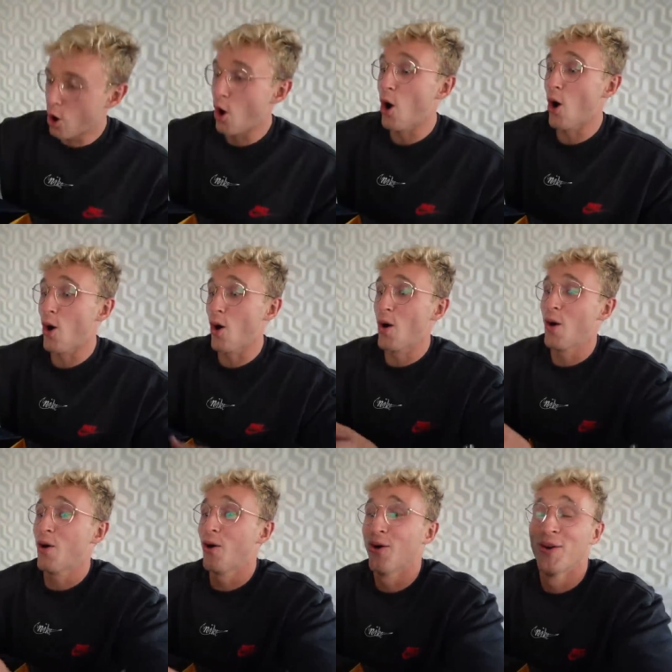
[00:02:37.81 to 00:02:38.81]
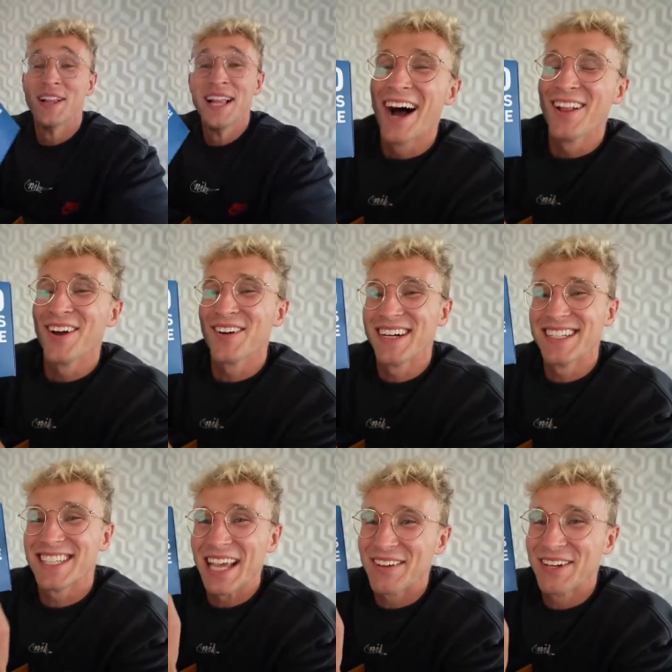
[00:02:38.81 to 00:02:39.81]
Oh, how long would it
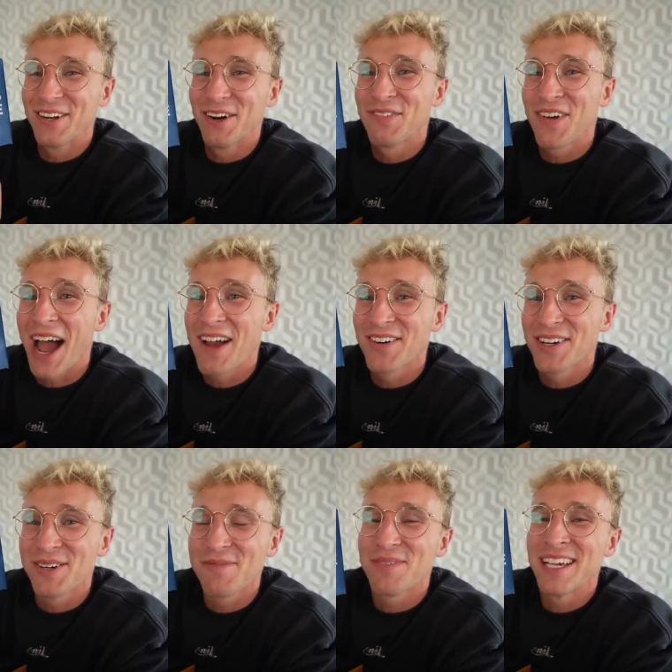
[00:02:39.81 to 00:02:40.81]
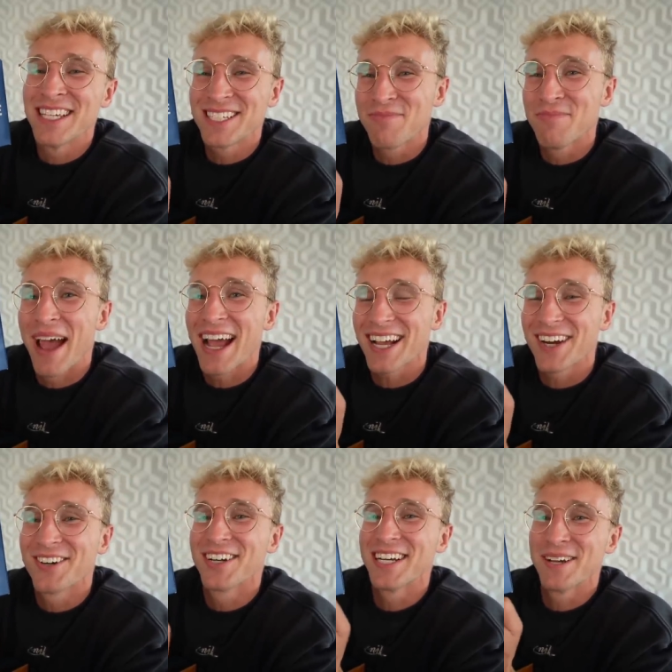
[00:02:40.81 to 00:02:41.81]
take you to do a five hundred piece Mech
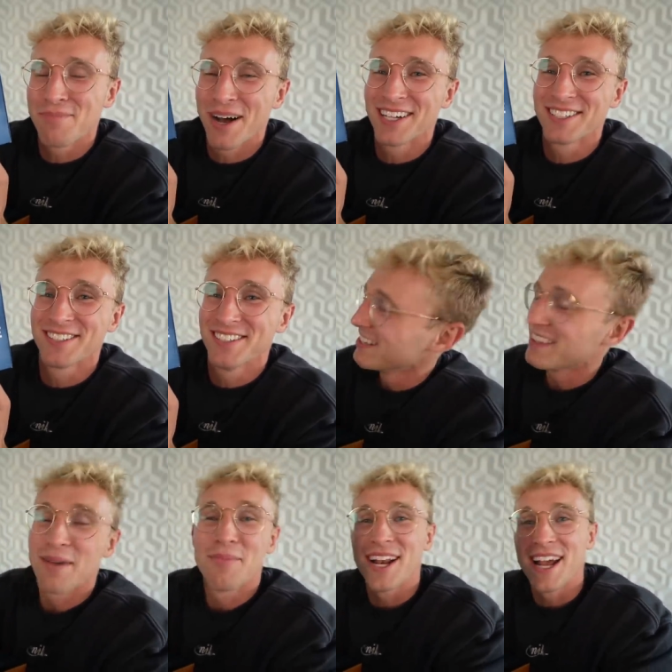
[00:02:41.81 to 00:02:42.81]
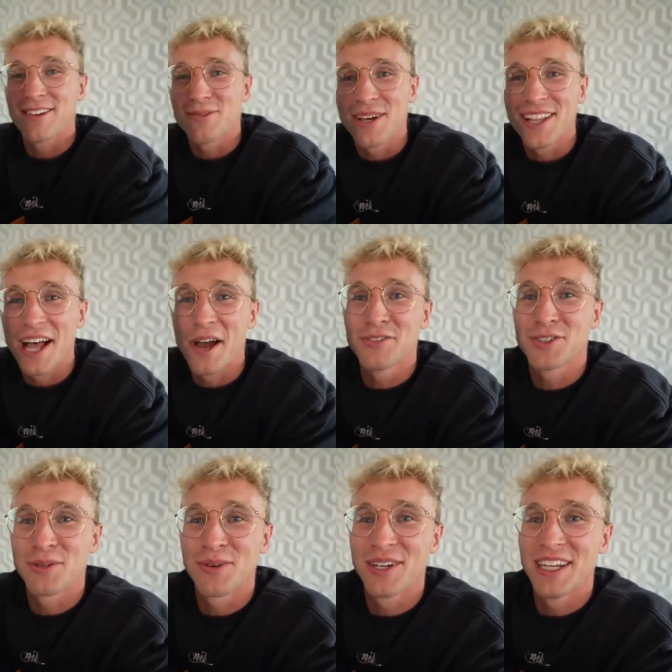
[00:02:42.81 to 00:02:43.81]
Arena puzzle? That might have to be a live
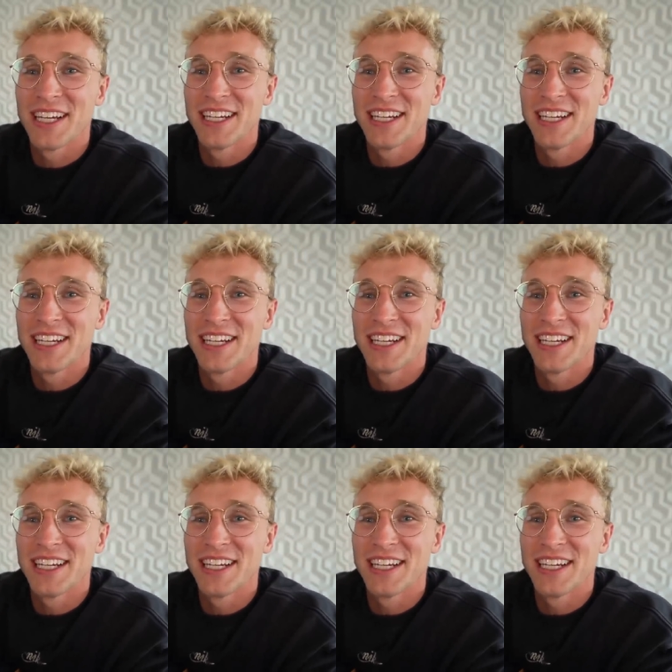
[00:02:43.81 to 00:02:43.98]
stream one day.